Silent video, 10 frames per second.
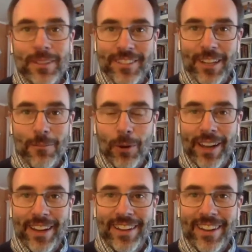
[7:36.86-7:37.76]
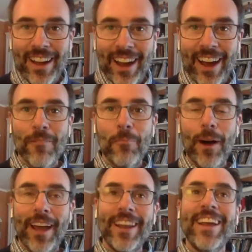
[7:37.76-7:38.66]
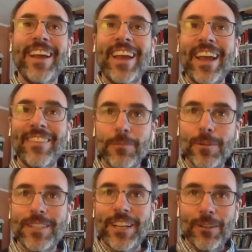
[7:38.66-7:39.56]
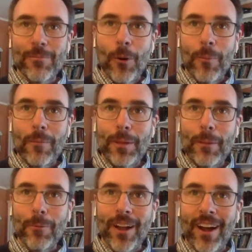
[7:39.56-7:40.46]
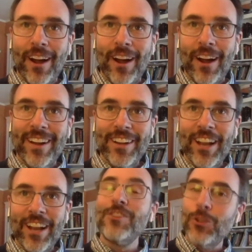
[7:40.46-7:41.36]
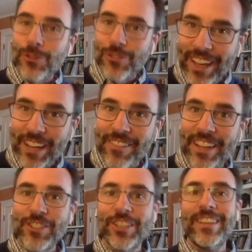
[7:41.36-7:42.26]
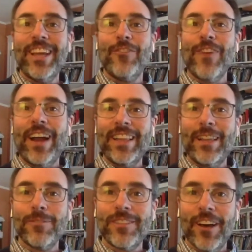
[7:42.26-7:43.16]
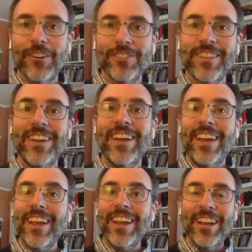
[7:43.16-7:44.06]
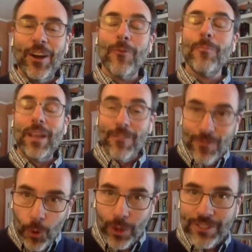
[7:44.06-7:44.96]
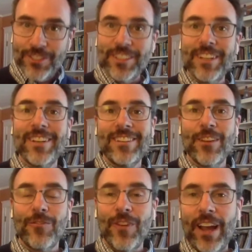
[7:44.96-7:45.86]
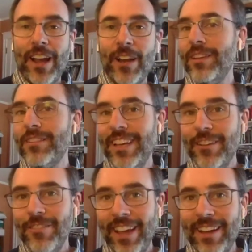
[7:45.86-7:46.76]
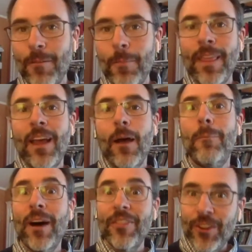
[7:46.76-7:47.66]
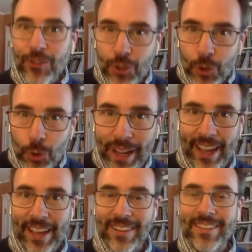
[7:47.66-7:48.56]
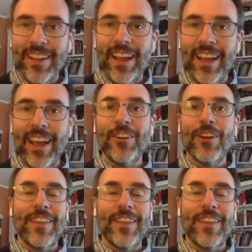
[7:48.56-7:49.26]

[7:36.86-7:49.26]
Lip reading: celebrated, but in this particular moment, people are not choosing innovation. They're finding themselves, being forced to find ways to innovate, but they're doing it. And